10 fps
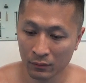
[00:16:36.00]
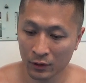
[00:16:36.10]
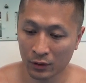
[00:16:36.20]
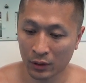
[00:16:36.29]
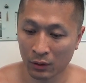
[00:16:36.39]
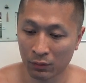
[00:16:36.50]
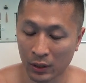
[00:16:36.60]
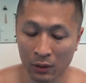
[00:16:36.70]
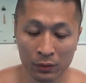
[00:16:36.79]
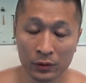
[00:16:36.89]
you know, I would
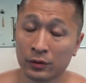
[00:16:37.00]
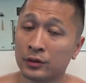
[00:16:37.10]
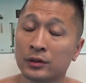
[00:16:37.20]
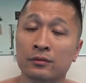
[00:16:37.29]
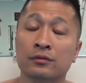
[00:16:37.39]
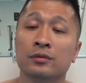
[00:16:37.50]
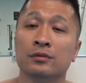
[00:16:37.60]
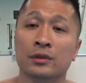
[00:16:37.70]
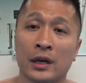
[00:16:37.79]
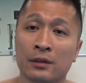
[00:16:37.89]
I would lose
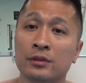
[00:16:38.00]
a lot of